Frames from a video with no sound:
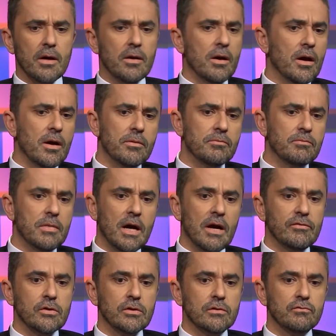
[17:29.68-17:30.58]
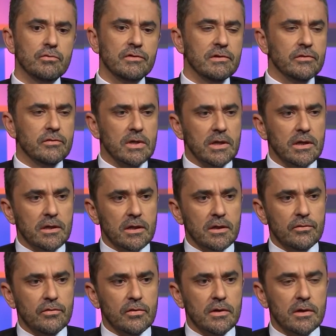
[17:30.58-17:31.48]
I haven't received any
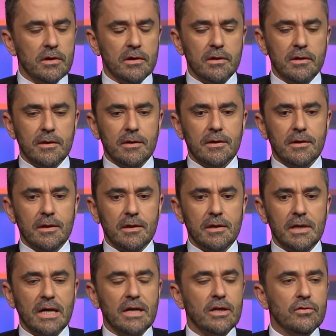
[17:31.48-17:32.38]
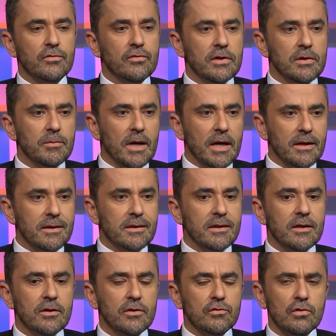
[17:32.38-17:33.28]
kind of negative feedback
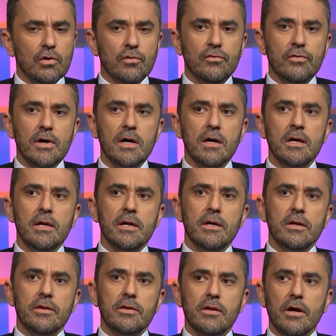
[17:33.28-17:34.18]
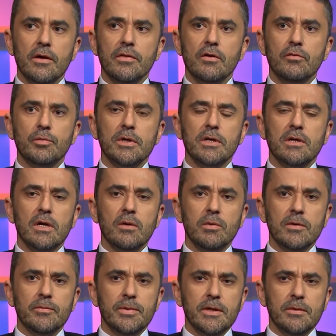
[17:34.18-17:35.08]
so far. There have been a
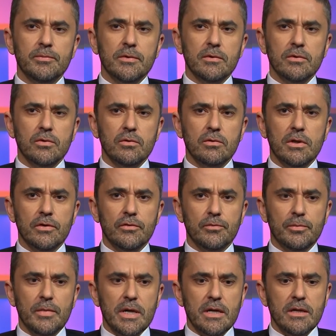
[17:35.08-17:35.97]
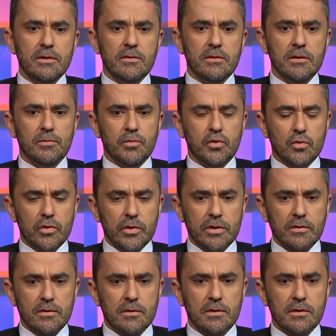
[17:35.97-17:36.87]
couple of people who have made the
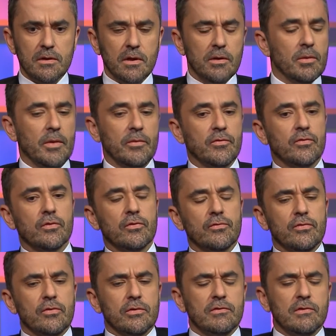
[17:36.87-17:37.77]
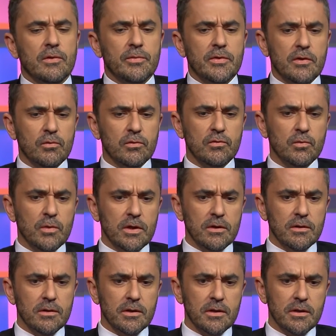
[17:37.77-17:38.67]
point, for example, there was
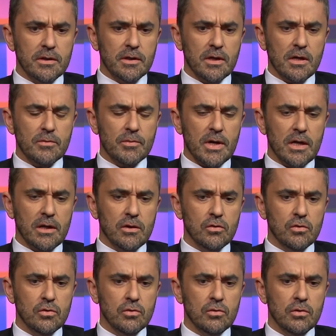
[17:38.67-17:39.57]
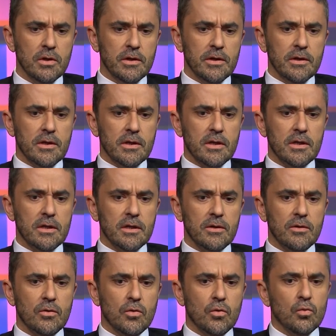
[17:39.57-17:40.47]
one young man who
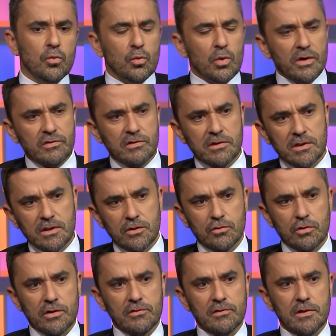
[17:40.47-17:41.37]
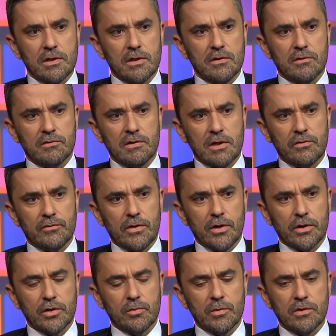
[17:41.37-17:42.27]
wasn't interested in the set of
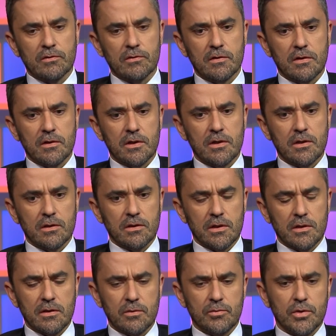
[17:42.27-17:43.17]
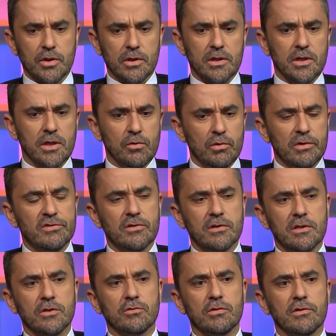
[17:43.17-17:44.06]
arguments in the book, and he
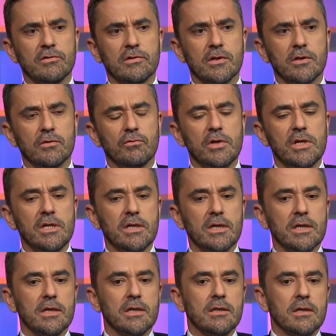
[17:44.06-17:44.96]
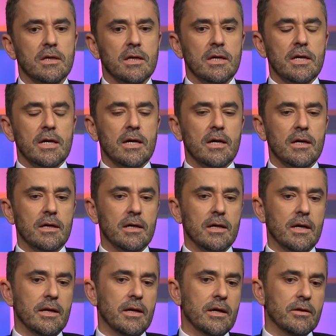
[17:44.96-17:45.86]
wasn't interested in reading it.
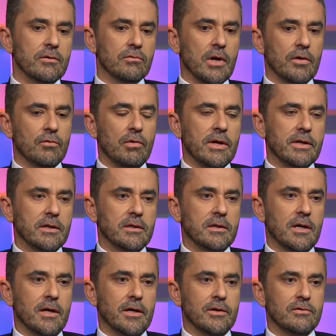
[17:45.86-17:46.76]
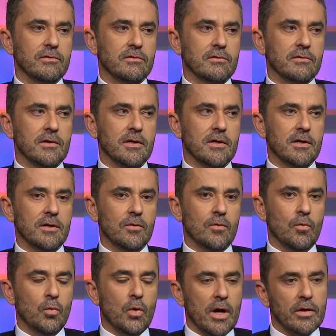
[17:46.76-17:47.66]
And I recognize
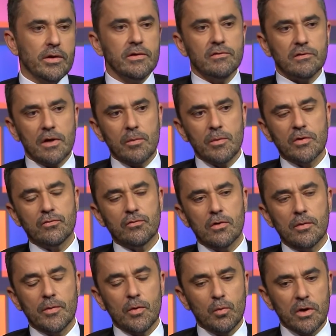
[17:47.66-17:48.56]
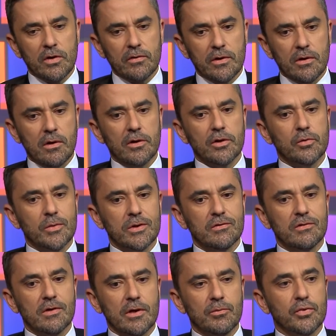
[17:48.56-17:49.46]
where he's coming from. And one of the
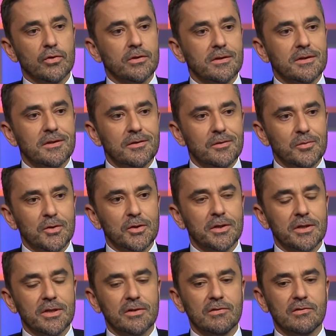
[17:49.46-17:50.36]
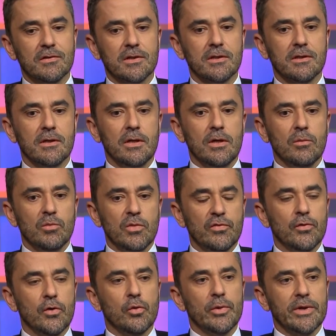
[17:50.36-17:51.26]
arguments I put in the book is that
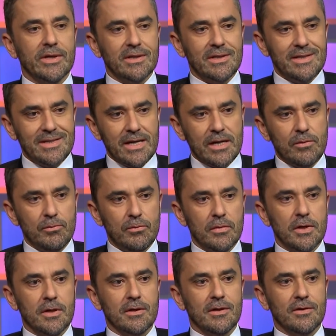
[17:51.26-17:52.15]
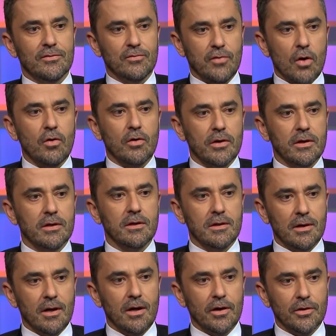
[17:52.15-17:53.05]
before we condemn foreign
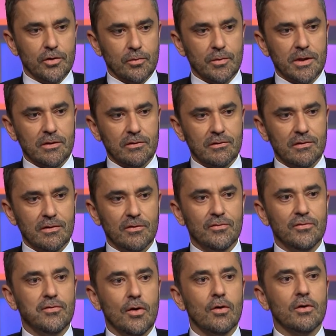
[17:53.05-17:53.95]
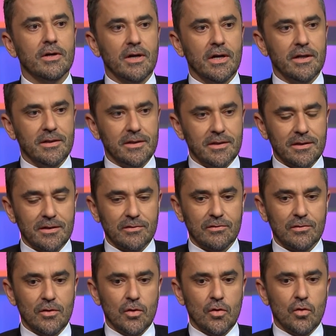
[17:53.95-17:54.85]
arguments, foreign
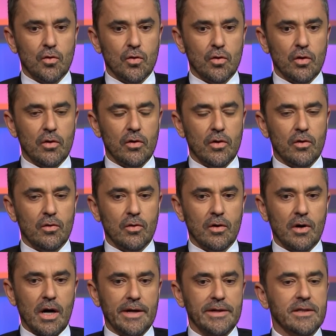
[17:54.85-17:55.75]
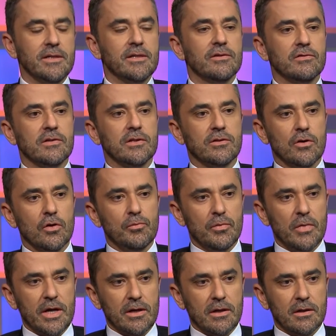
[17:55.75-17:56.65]
ideas, or ideas that
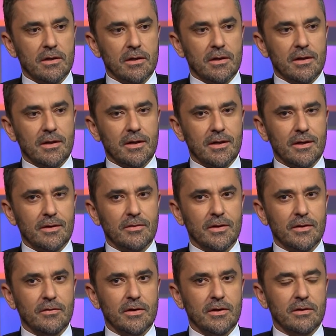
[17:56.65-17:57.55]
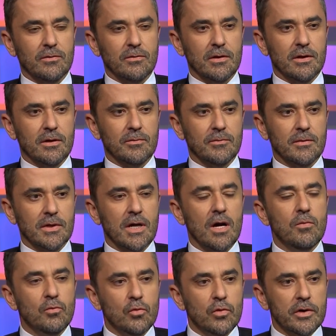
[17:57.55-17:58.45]
don't make that
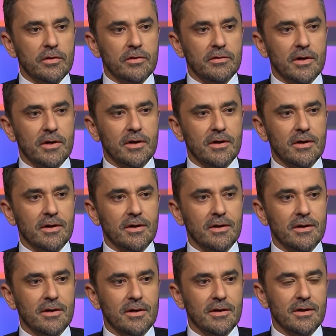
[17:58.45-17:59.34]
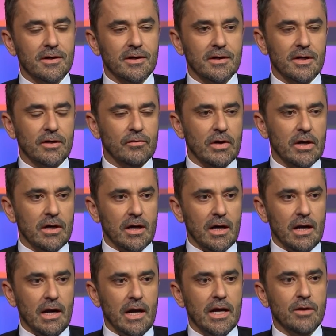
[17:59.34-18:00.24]
come with kind of a
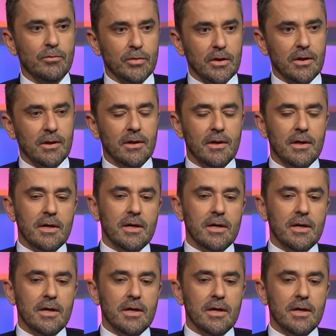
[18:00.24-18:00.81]
label,